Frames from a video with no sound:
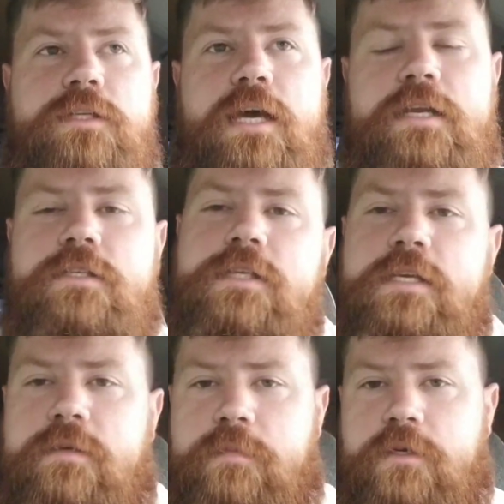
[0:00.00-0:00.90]
kind of say
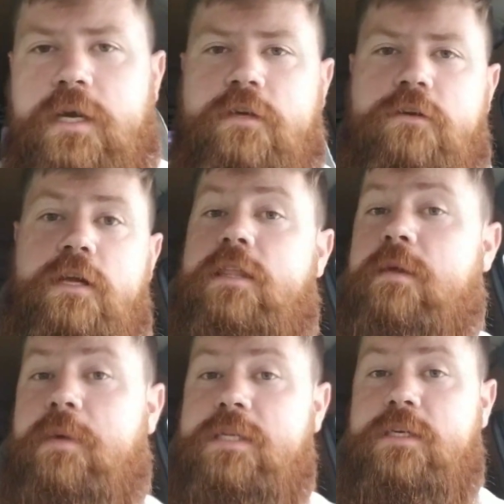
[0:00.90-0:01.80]
something to your doctor they
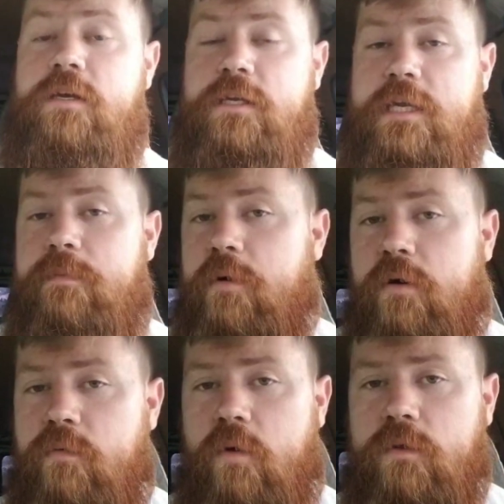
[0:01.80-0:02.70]
might tell you to keep
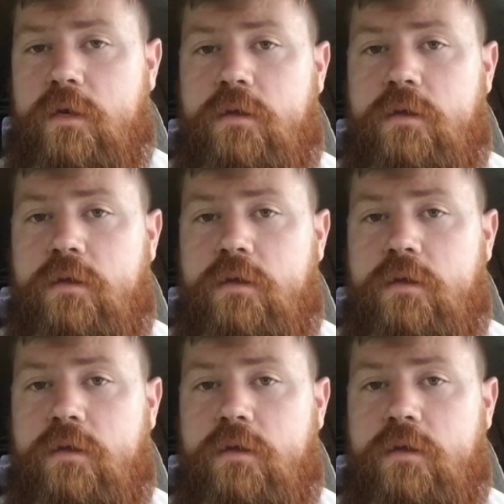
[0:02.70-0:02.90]
on rolling